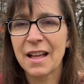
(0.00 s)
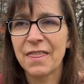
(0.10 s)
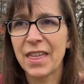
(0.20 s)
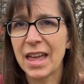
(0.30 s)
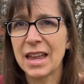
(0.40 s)

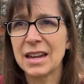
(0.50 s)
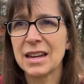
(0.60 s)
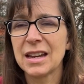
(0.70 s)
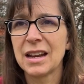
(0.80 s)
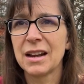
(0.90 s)
then
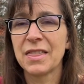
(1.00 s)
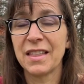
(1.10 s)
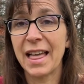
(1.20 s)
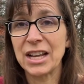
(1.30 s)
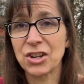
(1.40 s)
the
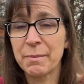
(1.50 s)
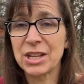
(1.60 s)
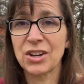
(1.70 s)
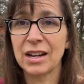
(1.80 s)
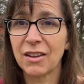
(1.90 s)
last
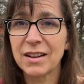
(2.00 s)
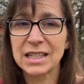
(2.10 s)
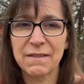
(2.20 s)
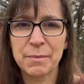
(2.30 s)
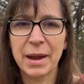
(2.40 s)
trimester, I lost
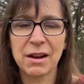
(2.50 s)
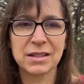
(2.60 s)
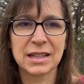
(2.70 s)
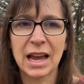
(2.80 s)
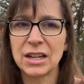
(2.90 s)
7 pounds
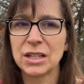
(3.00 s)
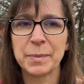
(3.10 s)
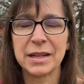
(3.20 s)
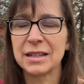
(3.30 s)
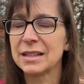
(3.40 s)
because I had just
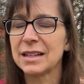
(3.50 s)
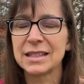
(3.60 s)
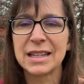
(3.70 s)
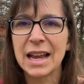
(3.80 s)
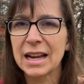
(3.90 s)
been
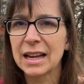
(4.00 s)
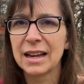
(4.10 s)
sick.